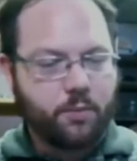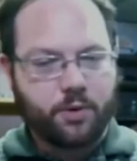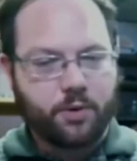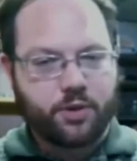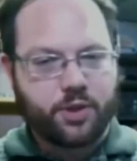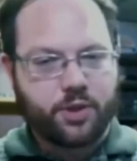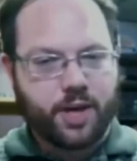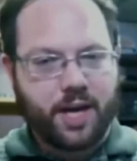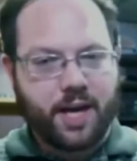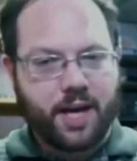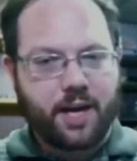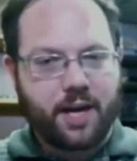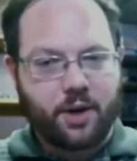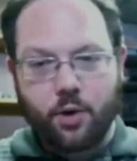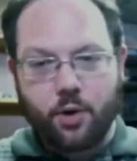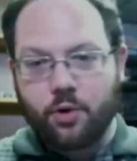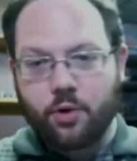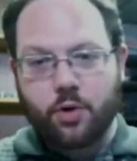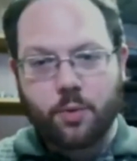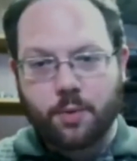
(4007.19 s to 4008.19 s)
Machine
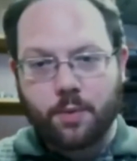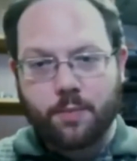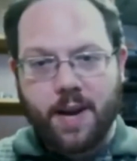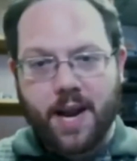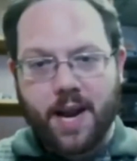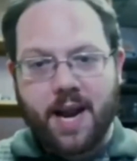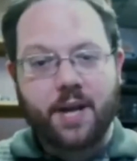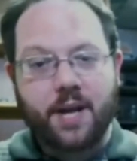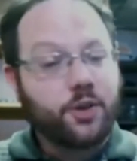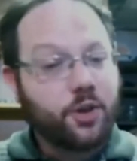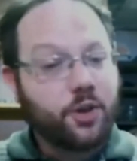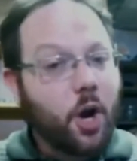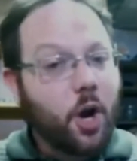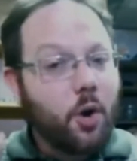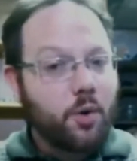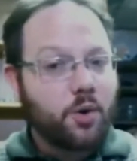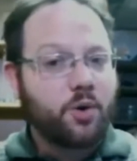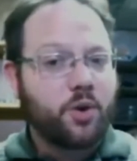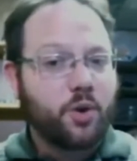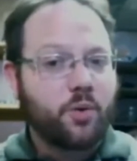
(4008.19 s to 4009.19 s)
YouTuber page,
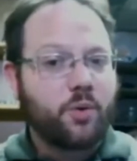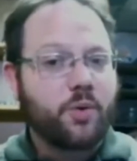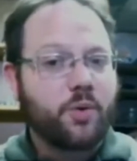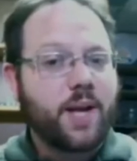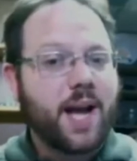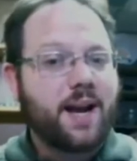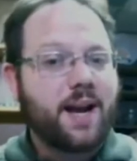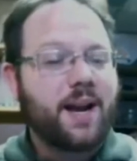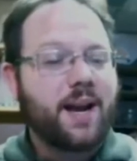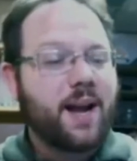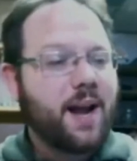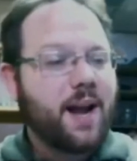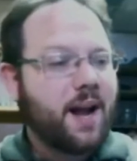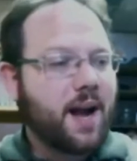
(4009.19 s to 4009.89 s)
go and do that.